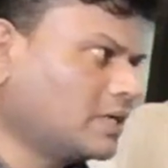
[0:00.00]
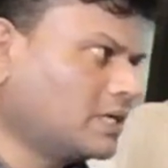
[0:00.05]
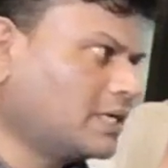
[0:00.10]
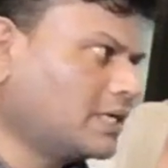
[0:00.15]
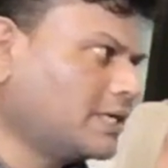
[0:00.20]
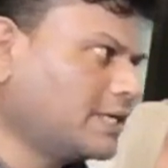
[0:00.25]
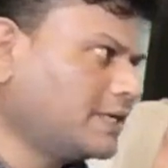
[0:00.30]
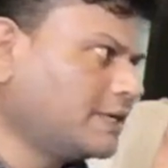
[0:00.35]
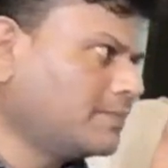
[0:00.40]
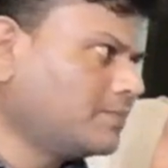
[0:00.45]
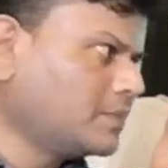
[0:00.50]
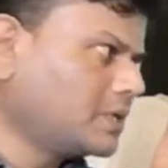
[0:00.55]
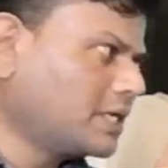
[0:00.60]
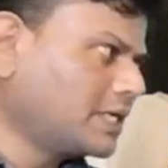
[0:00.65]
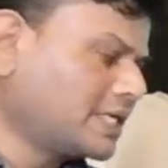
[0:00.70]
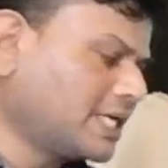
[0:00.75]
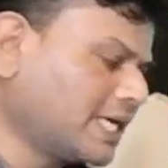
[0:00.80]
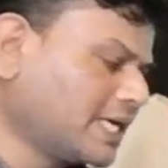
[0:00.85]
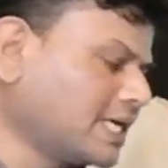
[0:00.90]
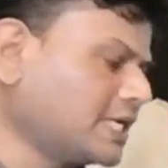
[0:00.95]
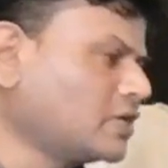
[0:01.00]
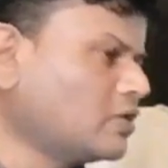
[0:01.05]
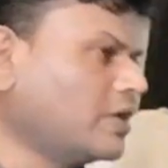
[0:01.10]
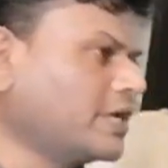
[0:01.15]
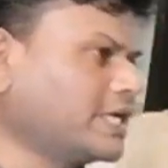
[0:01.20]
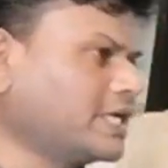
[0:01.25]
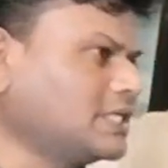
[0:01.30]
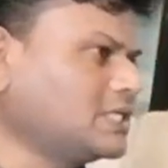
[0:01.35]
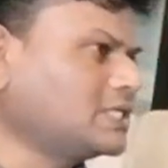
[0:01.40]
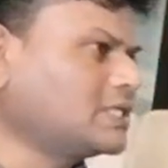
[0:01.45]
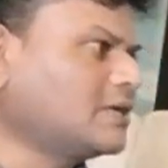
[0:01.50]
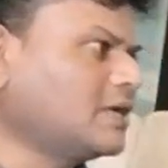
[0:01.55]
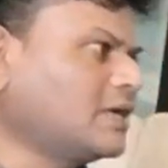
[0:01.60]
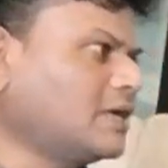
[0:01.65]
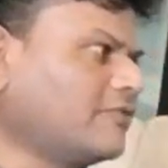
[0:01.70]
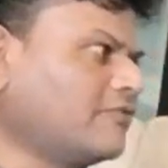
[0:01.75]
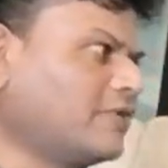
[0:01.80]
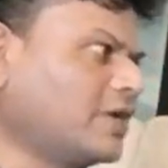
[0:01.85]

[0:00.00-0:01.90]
a target audience